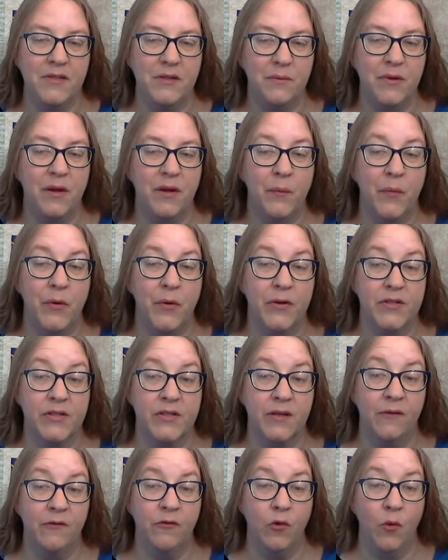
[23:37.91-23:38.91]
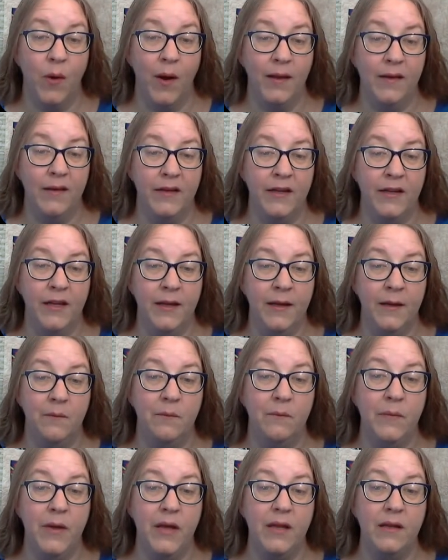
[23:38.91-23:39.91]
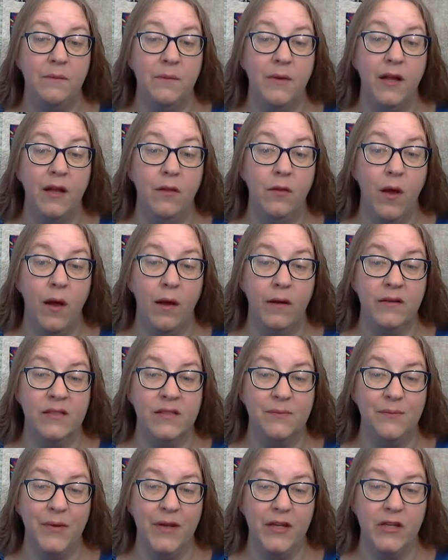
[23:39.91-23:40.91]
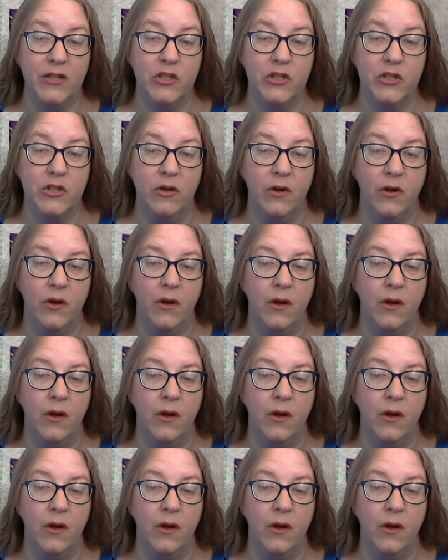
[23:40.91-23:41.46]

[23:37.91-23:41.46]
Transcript: to be a person of quality, made me a long speech,